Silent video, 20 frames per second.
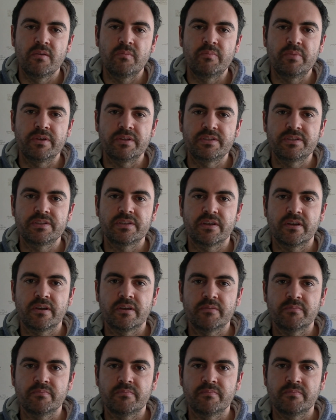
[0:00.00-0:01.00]
But
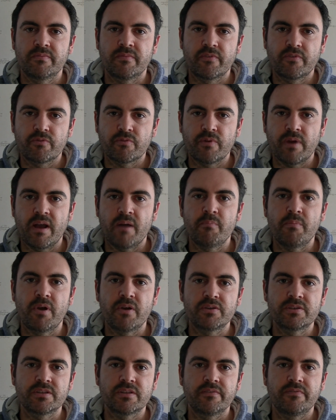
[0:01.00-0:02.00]
throughout
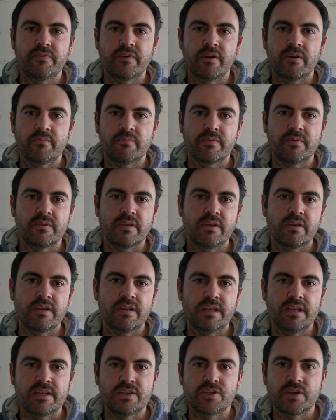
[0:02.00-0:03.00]
most of the film, you
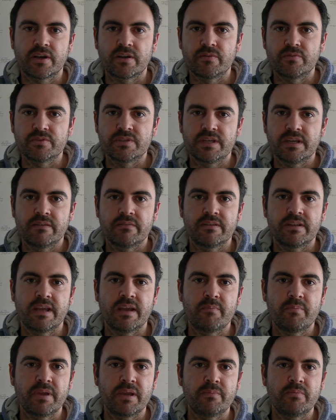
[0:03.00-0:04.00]
could hear chuckles here and
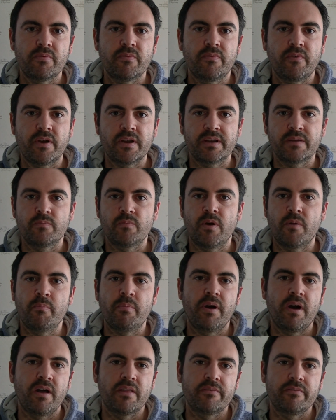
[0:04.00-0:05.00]
there, people finding one
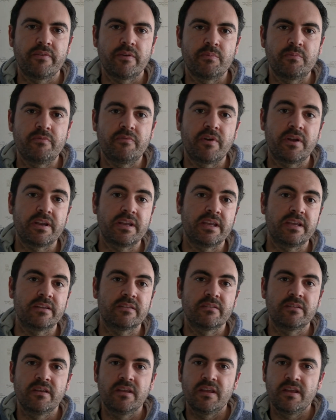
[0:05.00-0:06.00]
part of the film funny
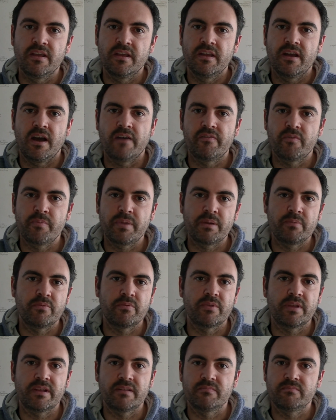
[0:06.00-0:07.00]
and other
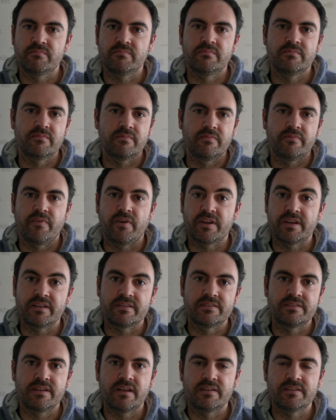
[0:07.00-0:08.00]
people then
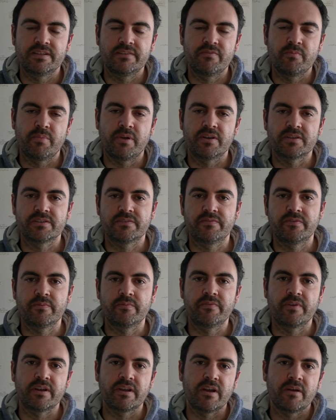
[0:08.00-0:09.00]
finding different parts of the film
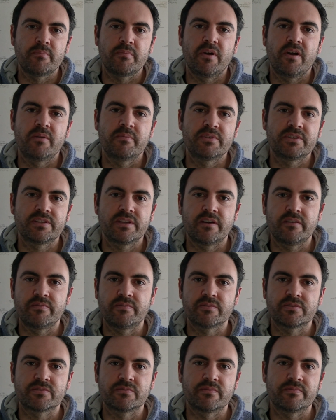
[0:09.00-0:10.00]
funny. I myself
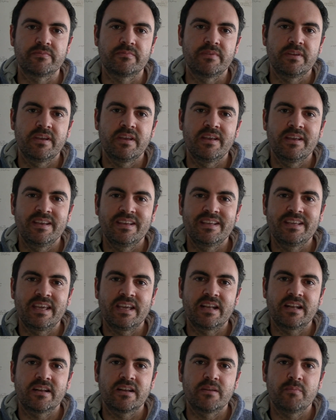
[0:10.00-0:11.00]
was sort of
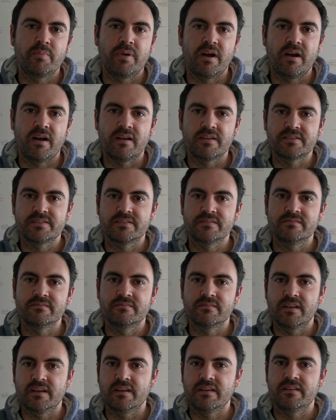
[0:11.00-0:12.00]
giggling at parts,
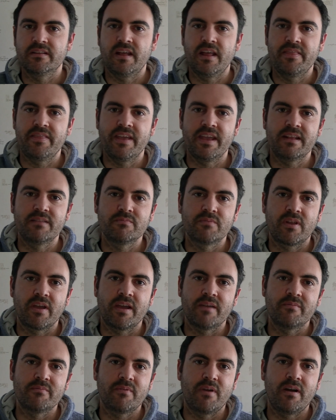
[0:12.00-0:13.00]
and then,
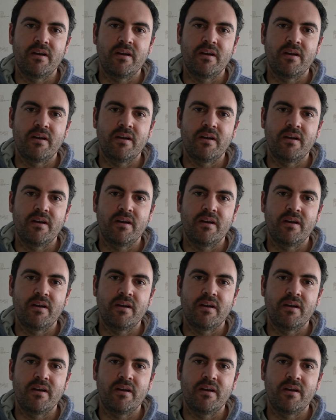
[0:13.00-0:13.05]
like,